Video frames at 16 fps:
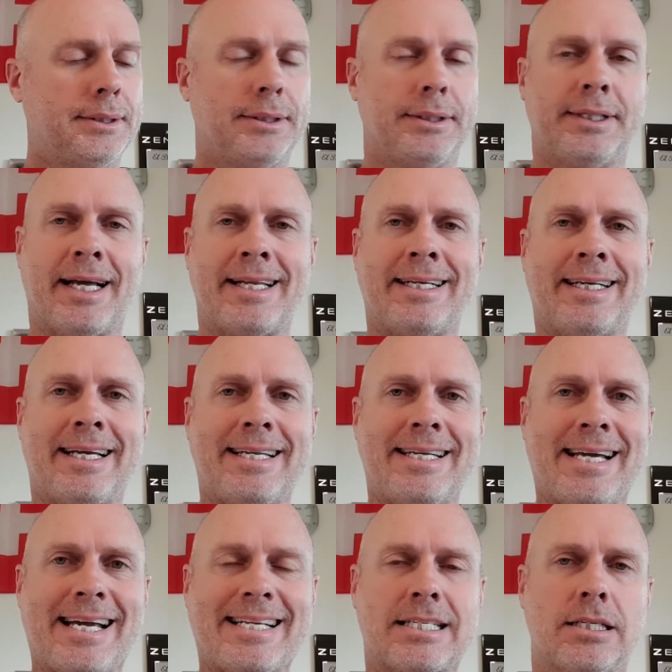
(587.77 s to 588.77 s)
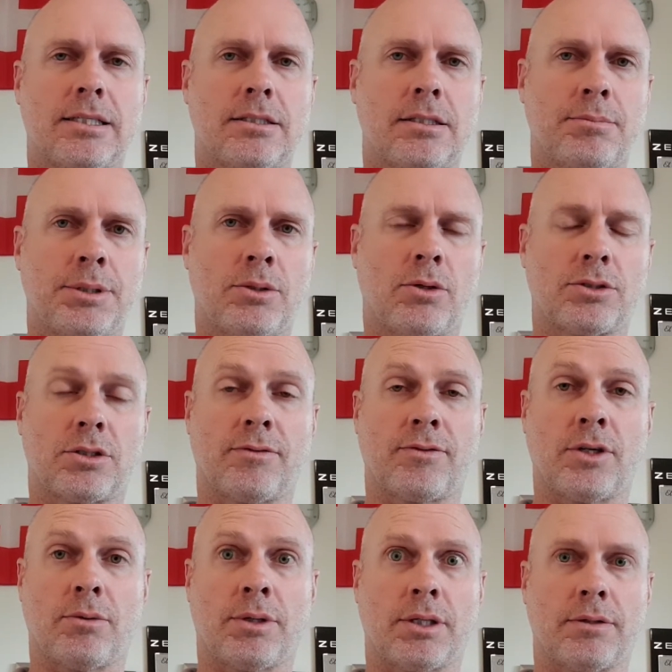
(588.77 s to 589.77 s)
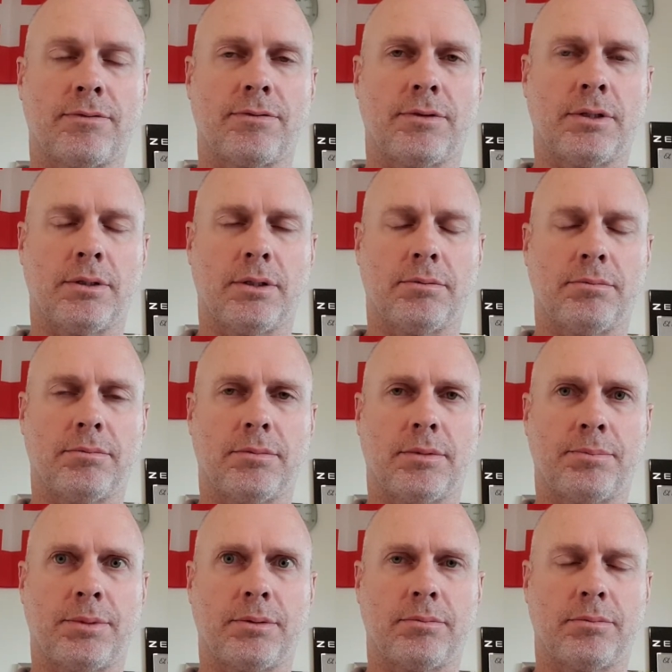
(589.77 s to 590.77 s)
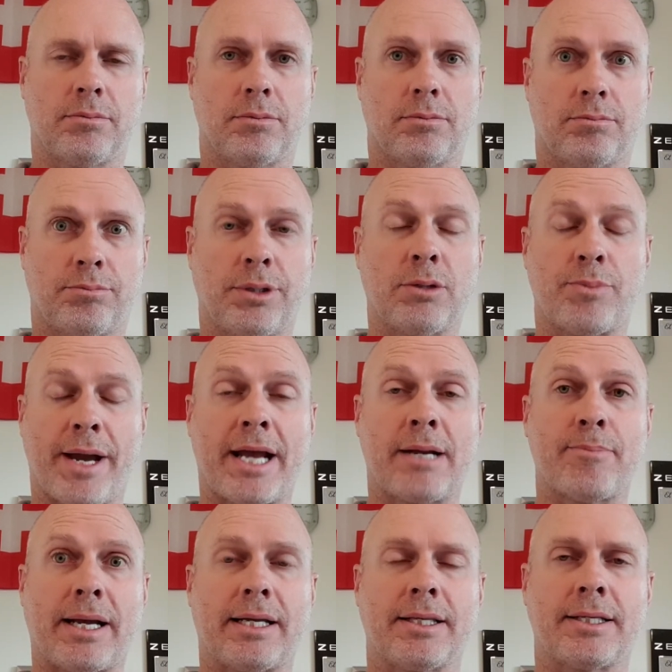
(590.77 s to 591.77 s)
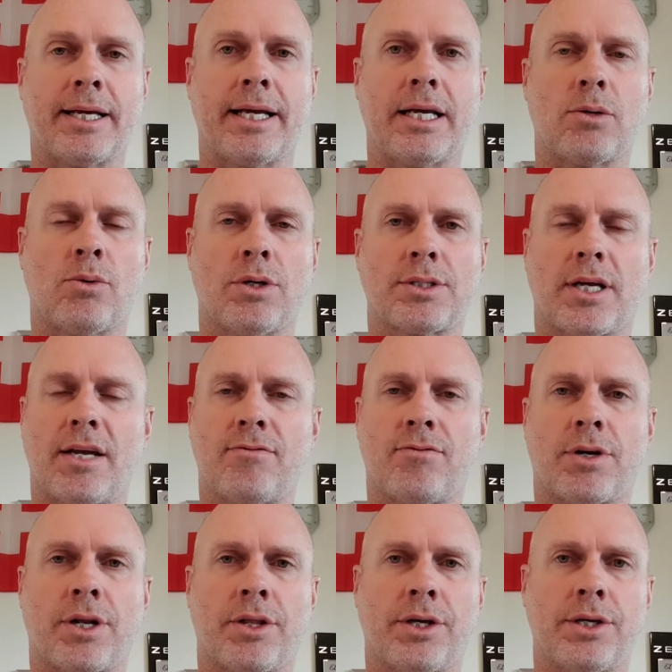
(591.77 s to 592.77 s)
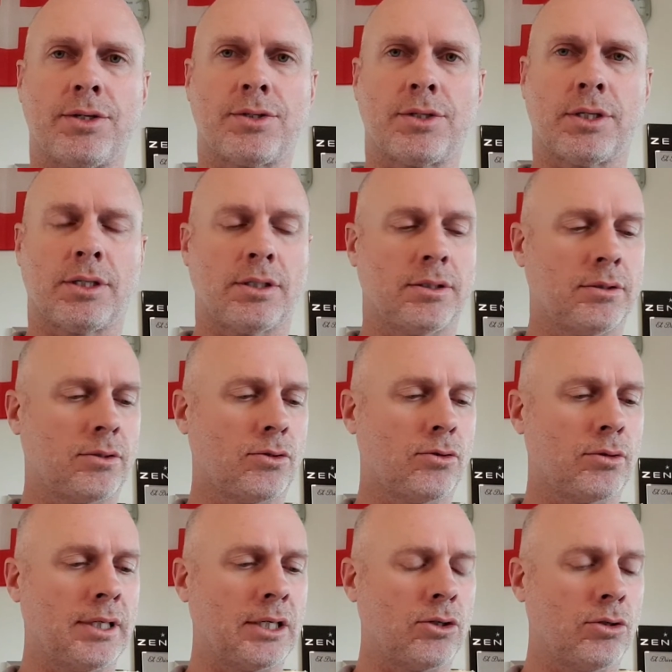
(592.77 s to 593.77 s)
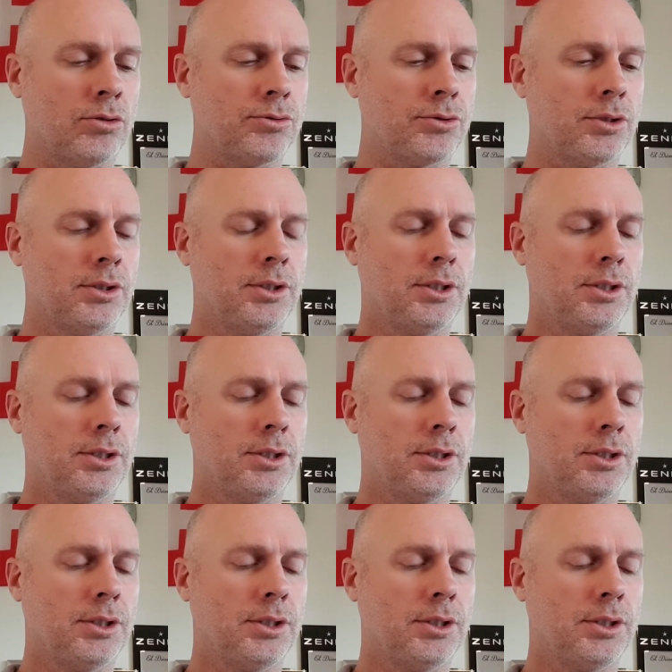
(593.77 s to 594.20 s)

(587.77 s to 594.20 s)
in 1888. It's a big watch. I've got one of a big brand back in the day. I have one of those called La Grande.